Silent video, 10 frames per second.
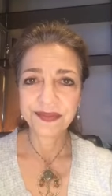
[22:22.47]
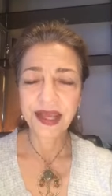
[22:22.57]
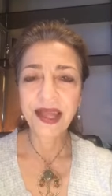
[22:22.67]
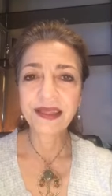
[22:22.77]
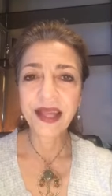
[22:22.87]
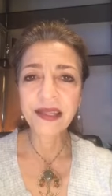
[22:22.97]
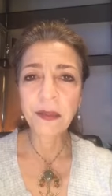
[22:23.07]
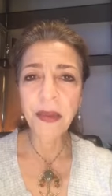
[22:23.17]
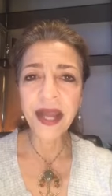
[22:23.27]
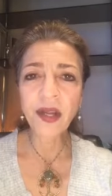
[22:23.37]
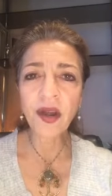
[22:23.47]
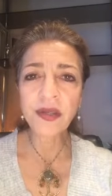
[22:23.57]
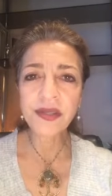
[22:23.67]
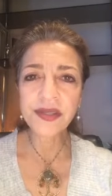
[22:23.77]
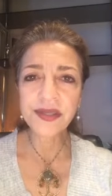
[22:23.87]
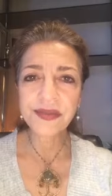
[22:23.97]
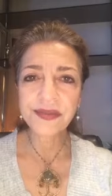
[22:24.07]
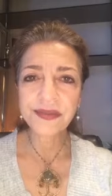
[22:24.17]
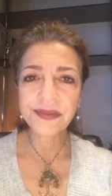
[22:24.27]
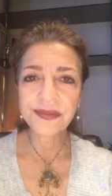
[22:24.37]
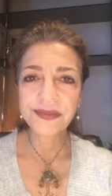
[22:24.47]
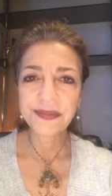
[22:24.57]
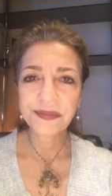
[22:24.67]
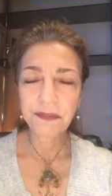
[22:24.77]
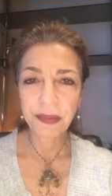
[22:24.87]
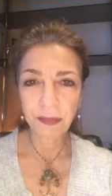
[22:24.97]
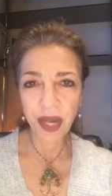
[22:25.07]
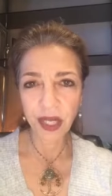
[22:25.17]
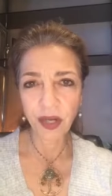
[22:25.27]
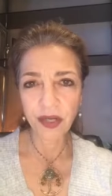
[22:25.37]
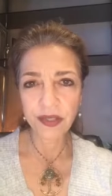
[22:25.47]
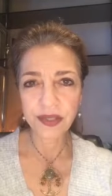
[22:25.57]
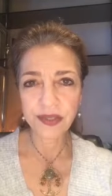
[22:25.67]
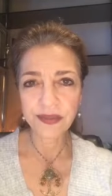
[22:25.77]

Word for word: And let the bygones be bygones.